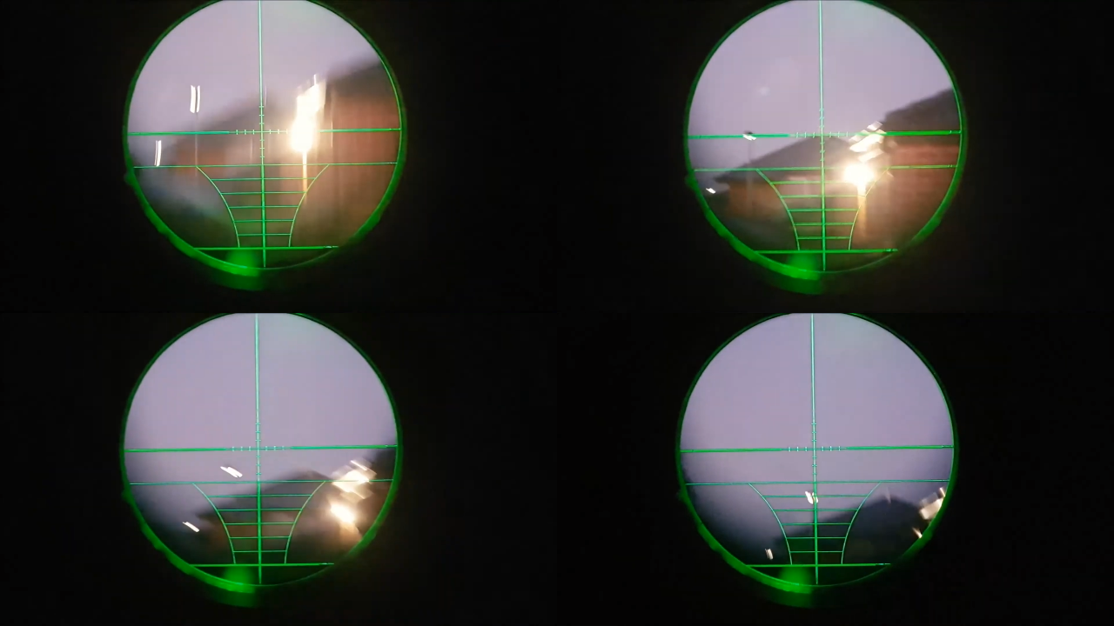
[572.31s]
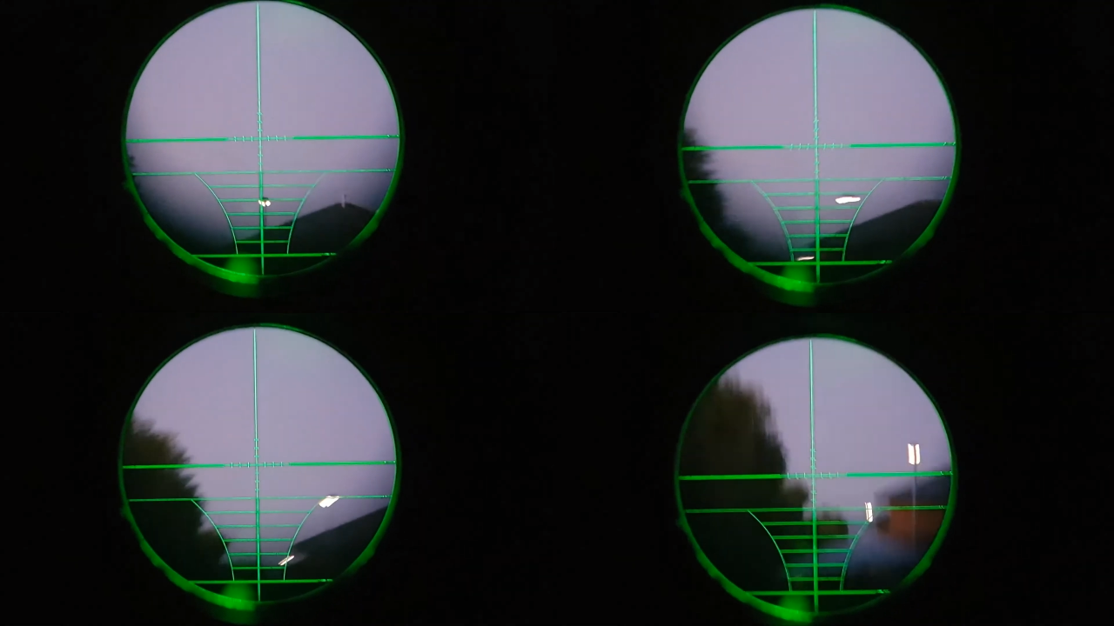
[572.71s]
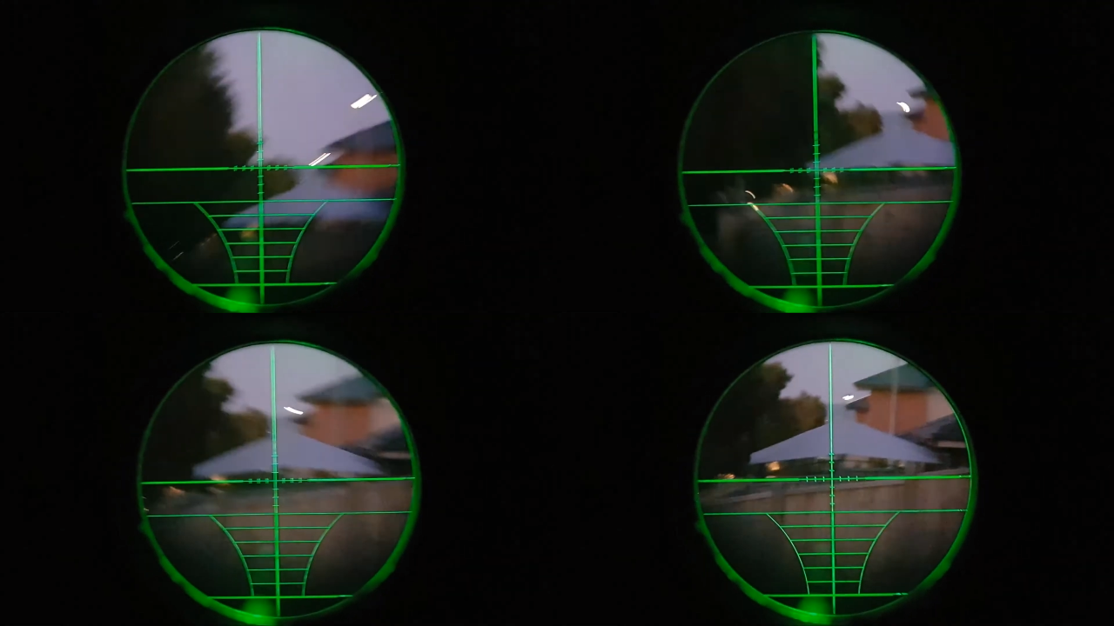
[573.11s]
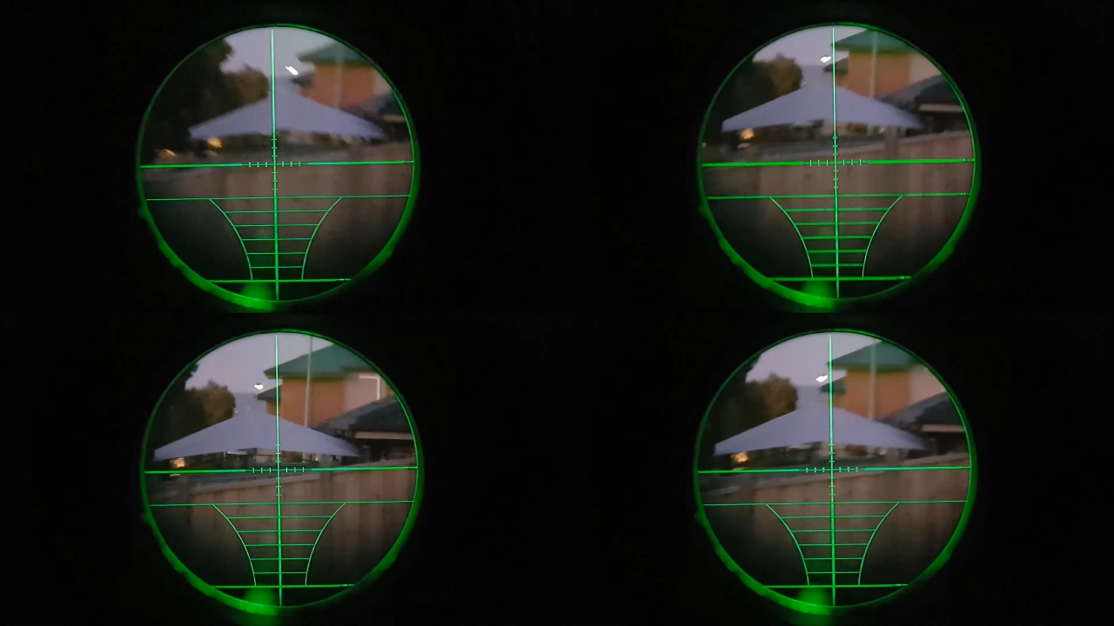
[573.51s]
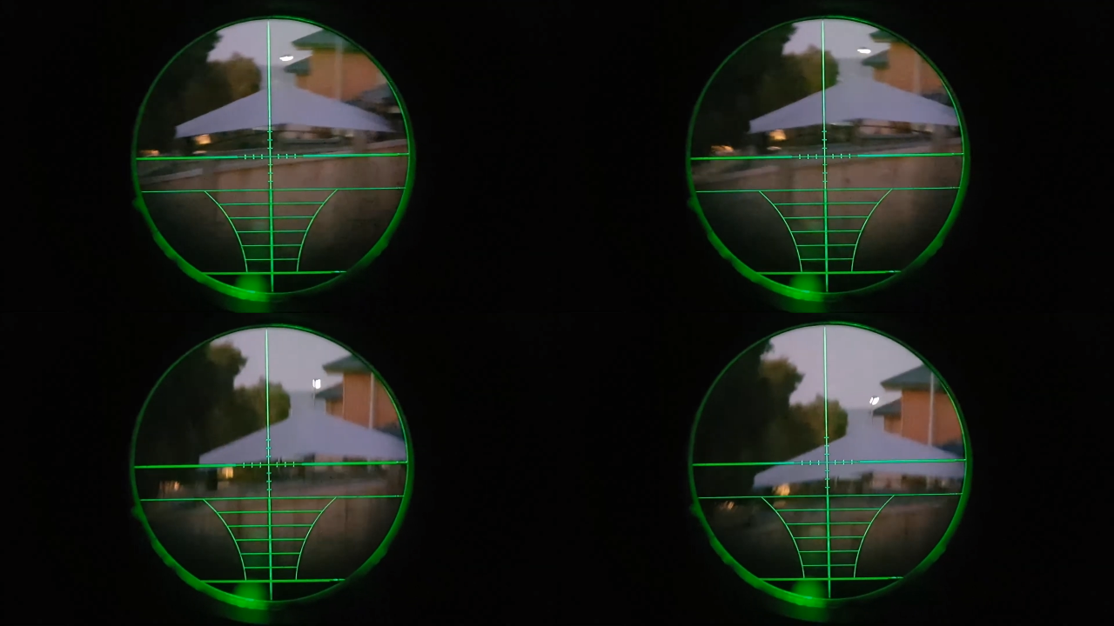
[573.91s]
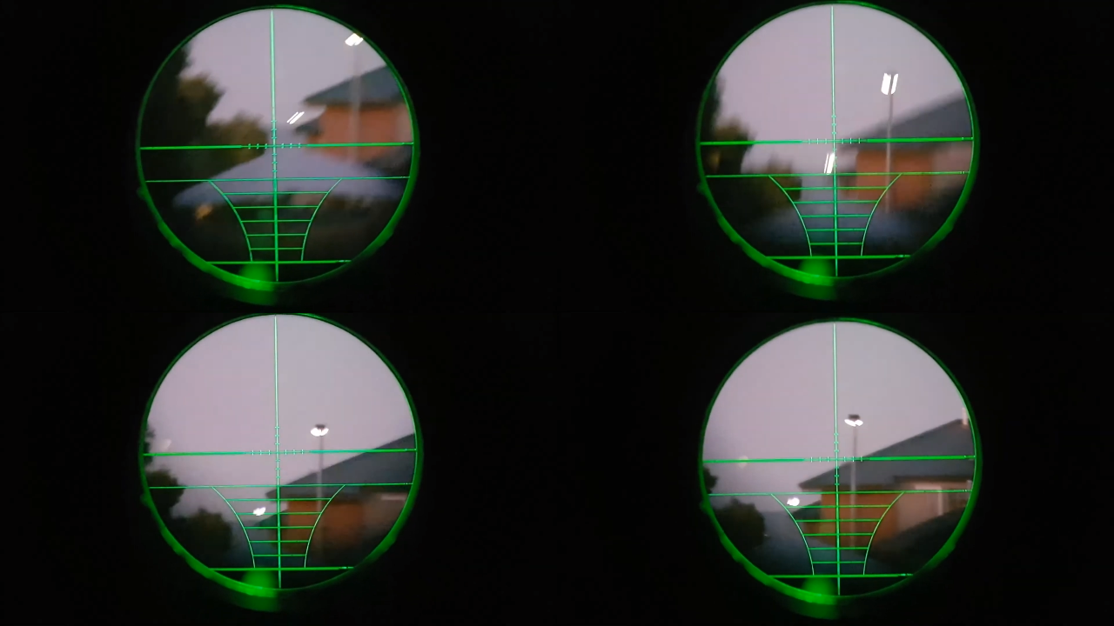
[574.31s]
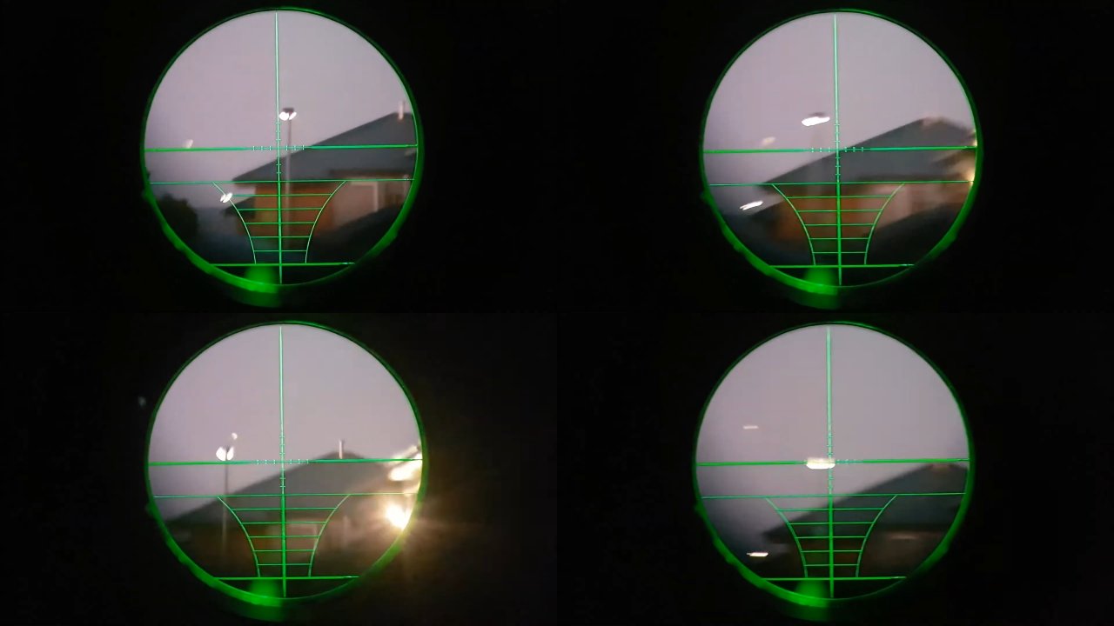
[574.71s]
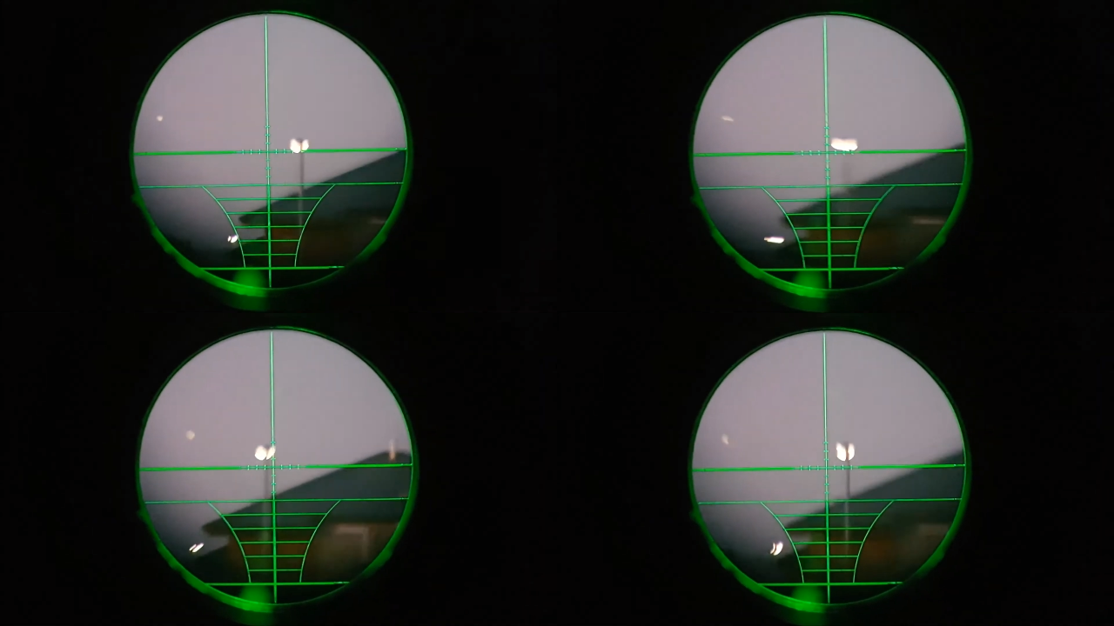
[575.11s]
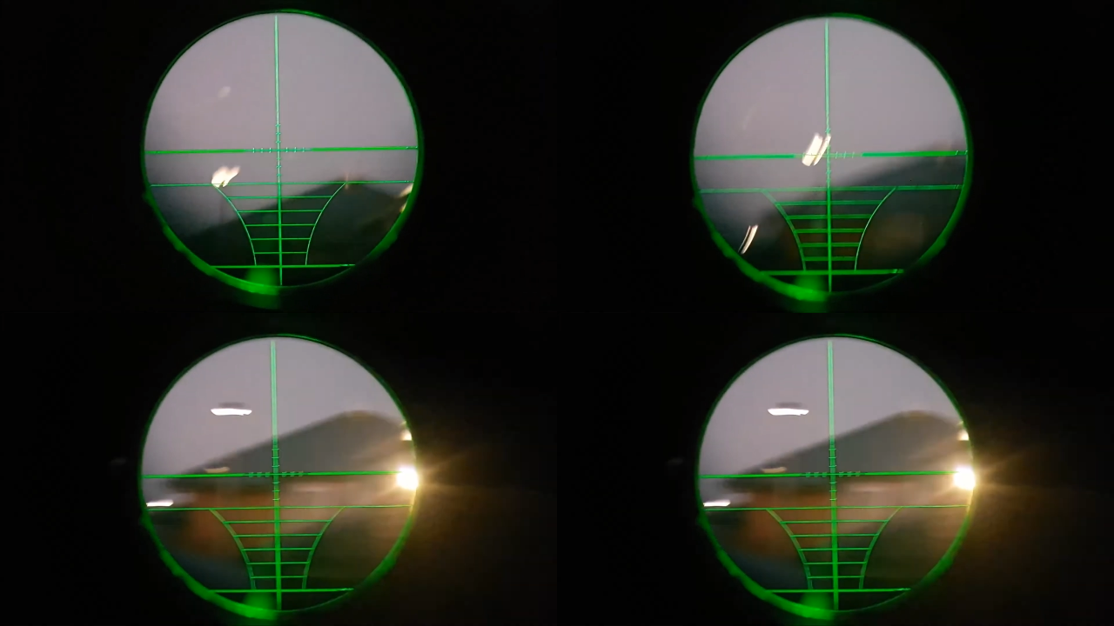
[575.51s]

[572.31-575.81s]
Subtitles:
[unreadable: no face in view]